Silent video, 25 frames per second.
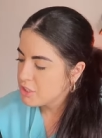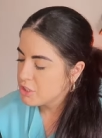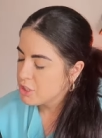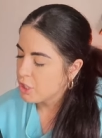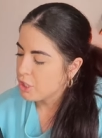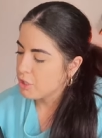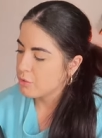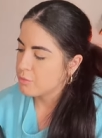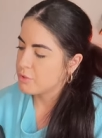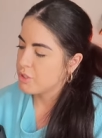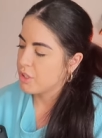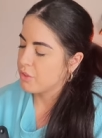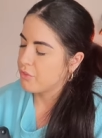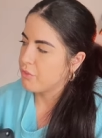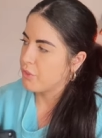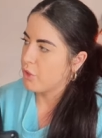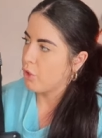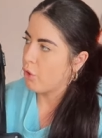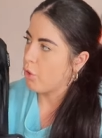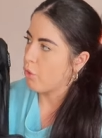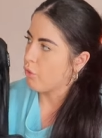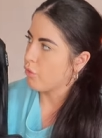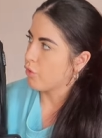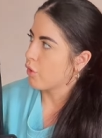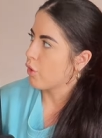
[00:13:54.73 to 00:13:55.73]
in terms of the
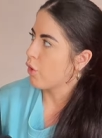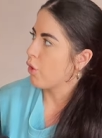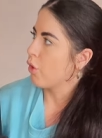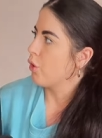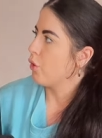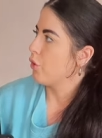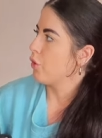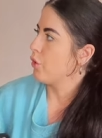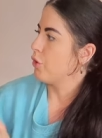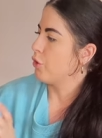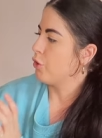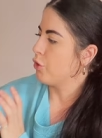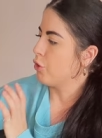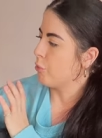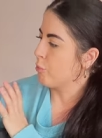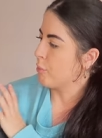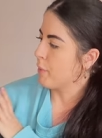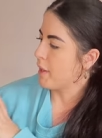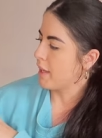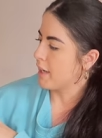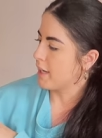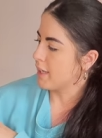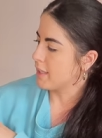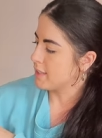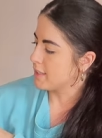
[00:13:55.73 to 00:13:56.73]
overall
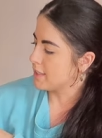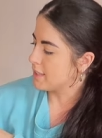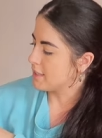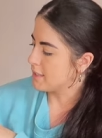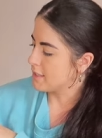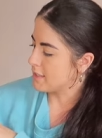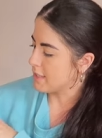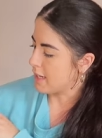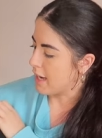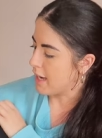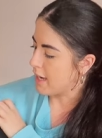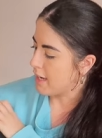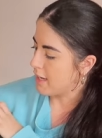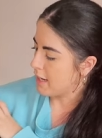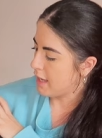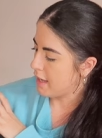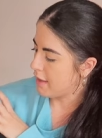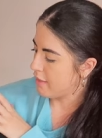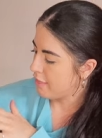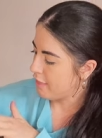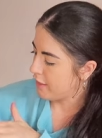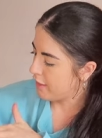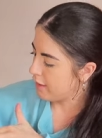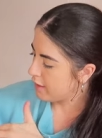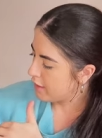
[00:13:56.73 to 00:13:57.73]
Nomatic style, I
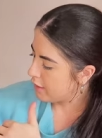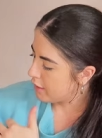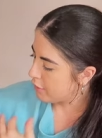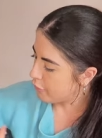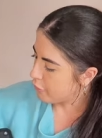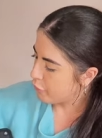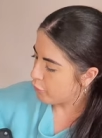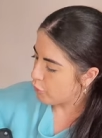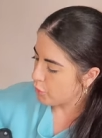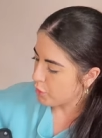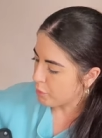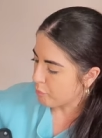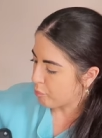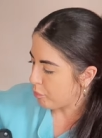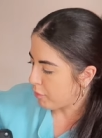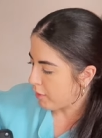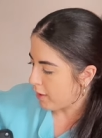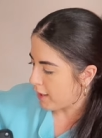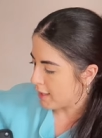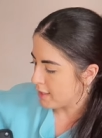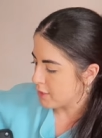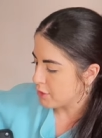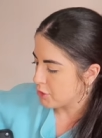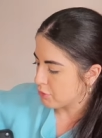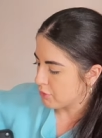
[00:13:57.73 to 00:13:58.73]
think for the
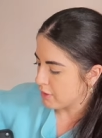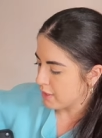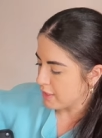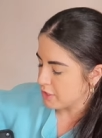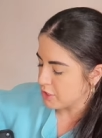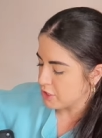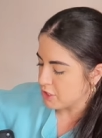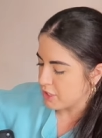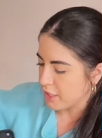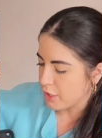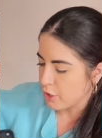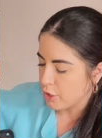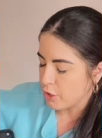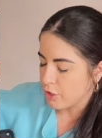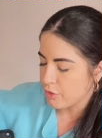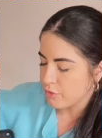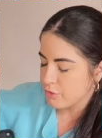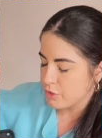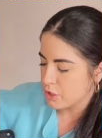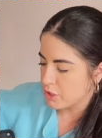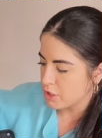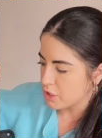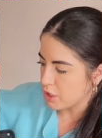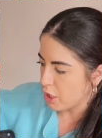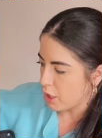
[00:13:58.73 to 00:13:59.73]
price range they could have
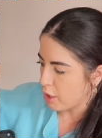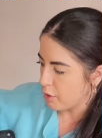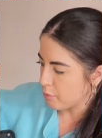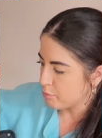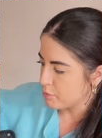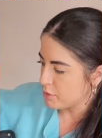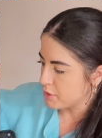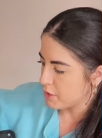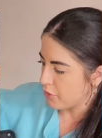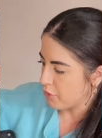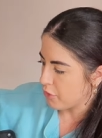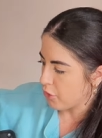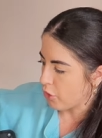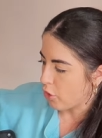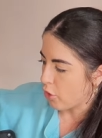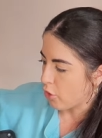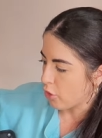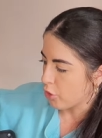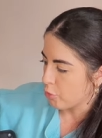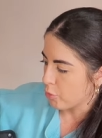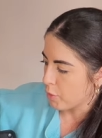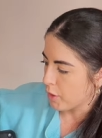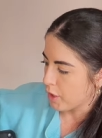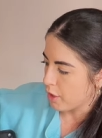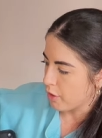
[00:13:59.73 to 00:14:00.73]
just upped the
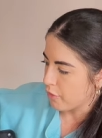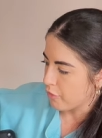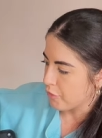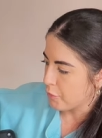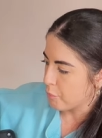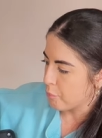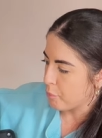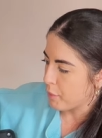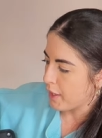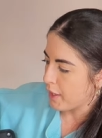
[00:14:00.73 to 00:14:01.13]
hardware of the